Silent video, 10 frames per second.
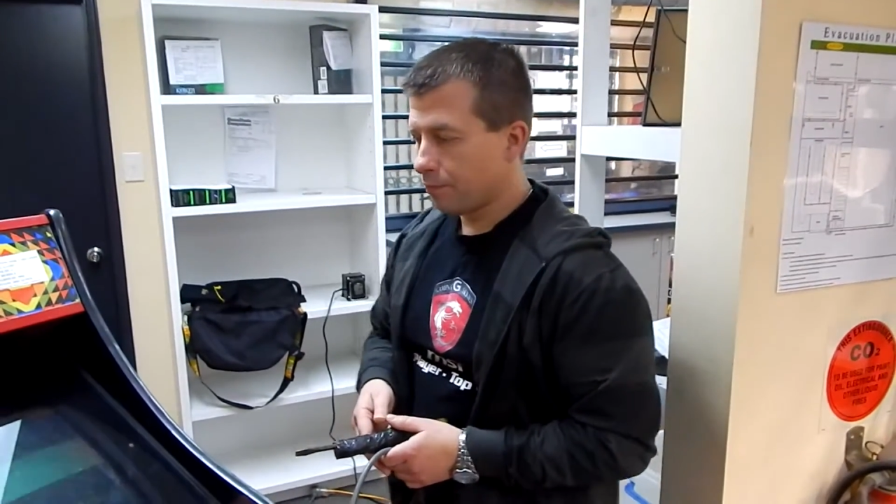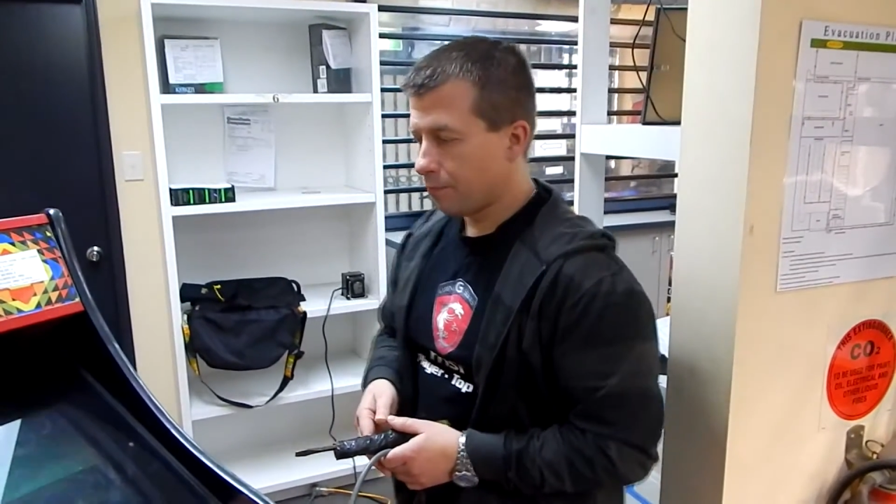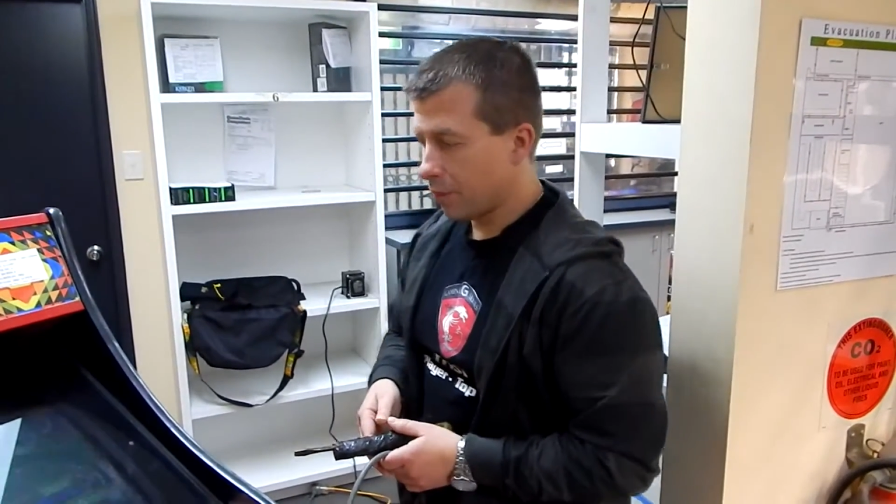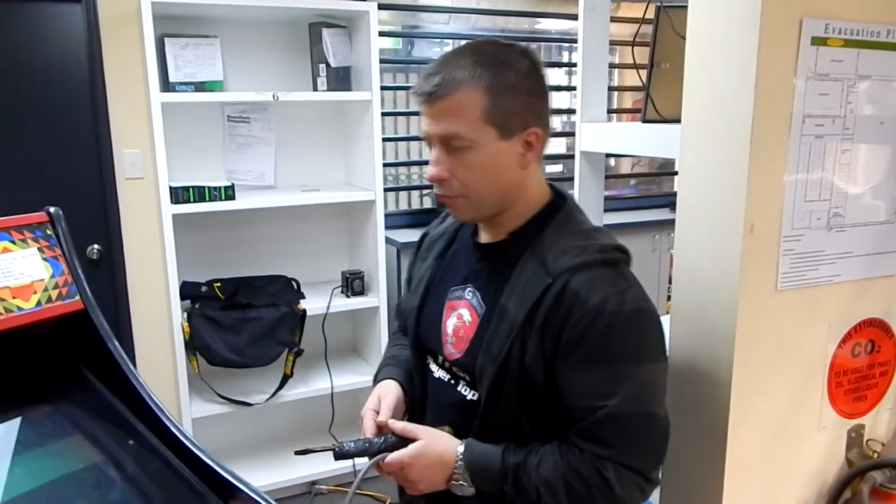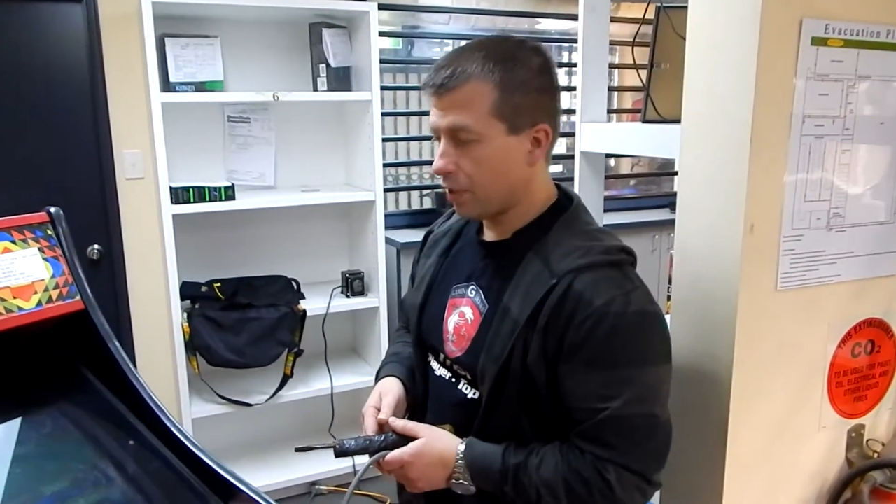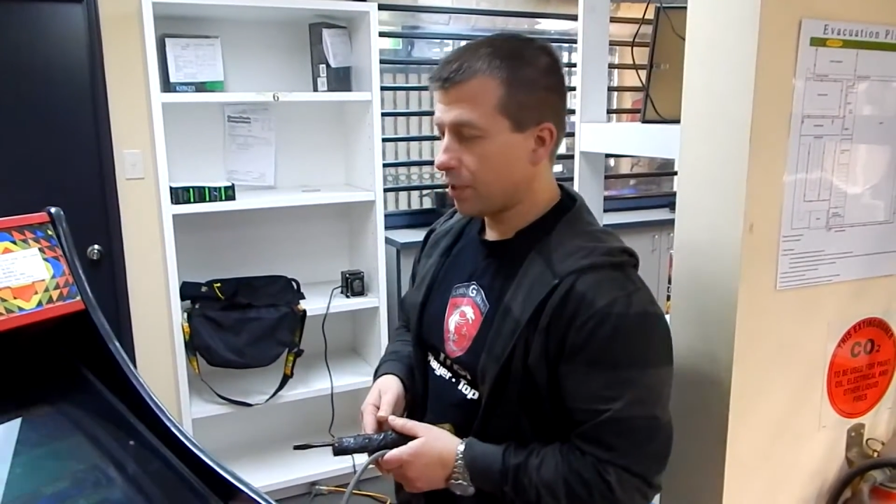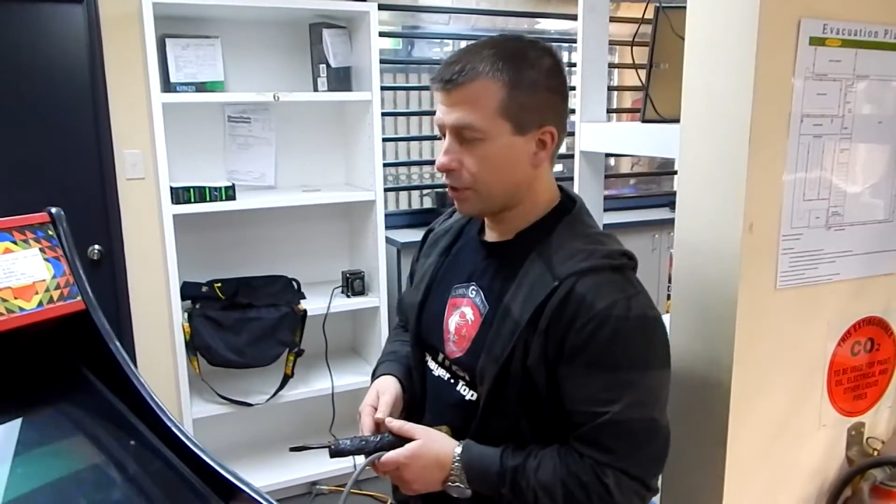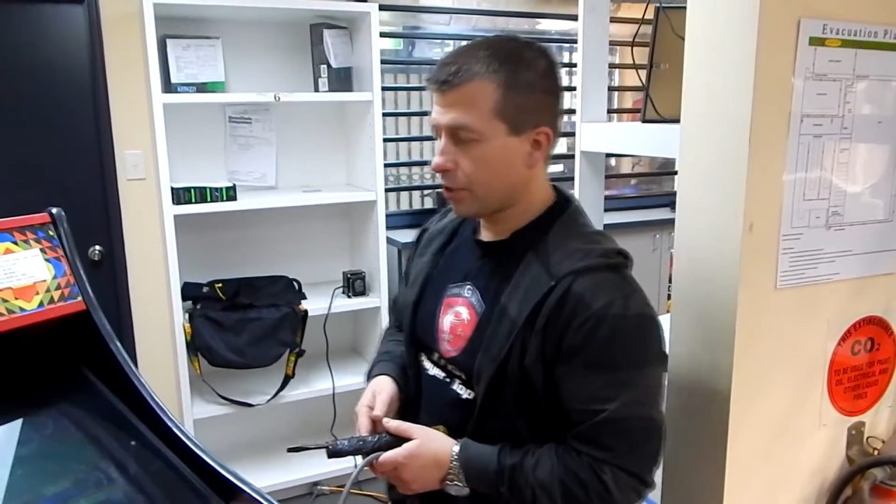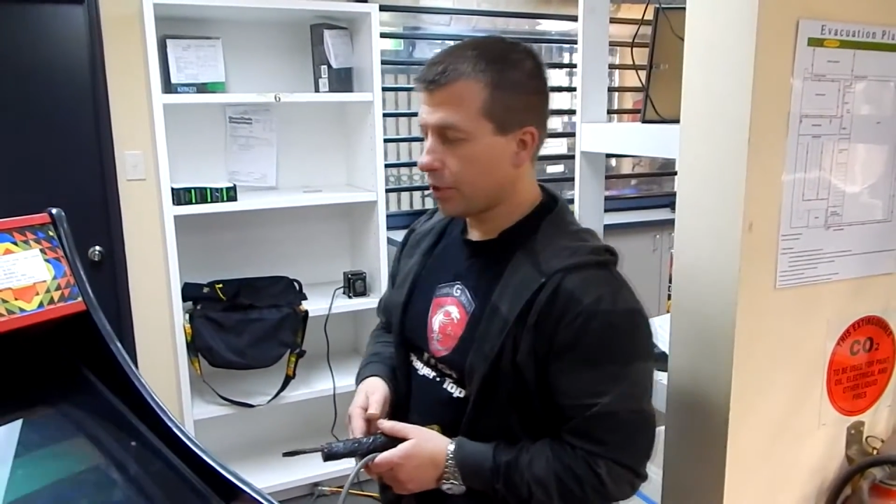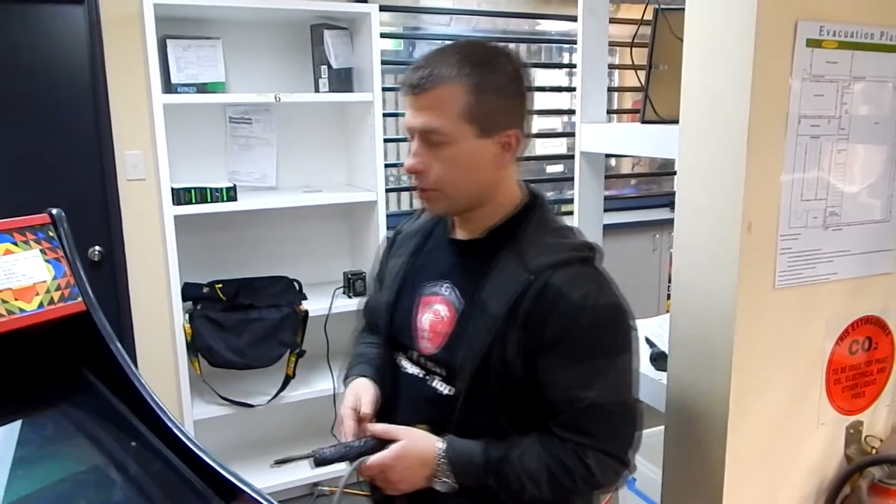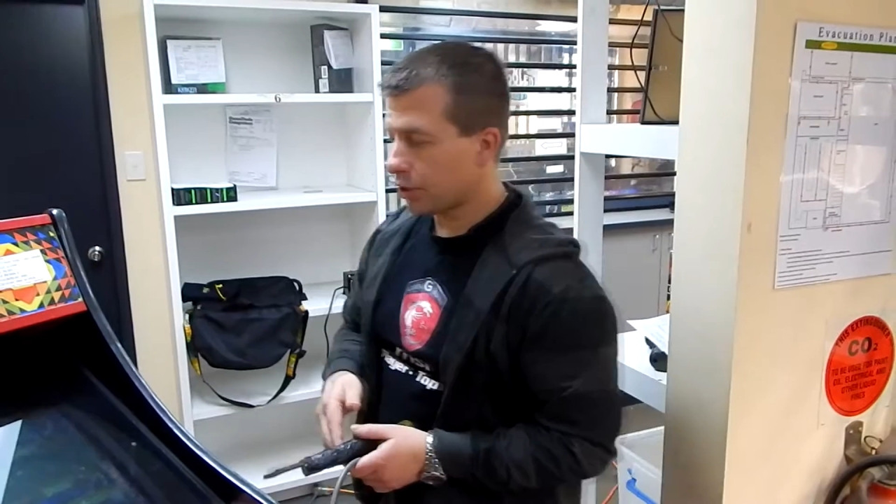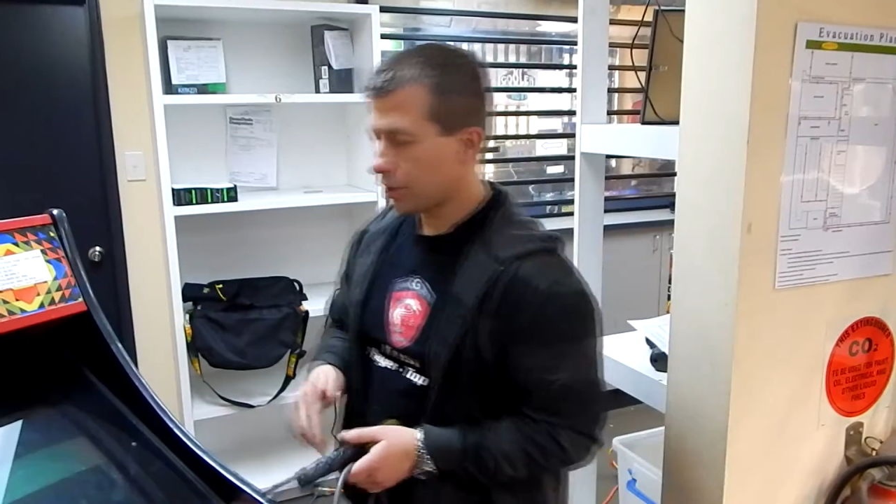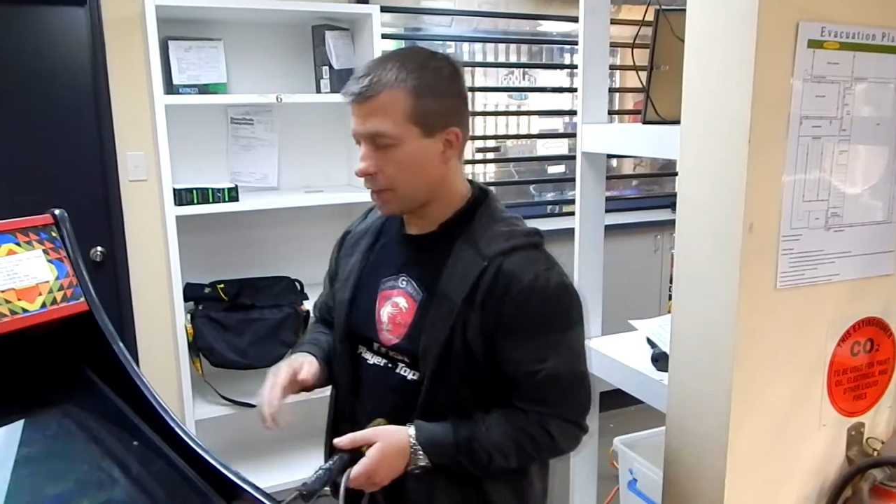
bit of research,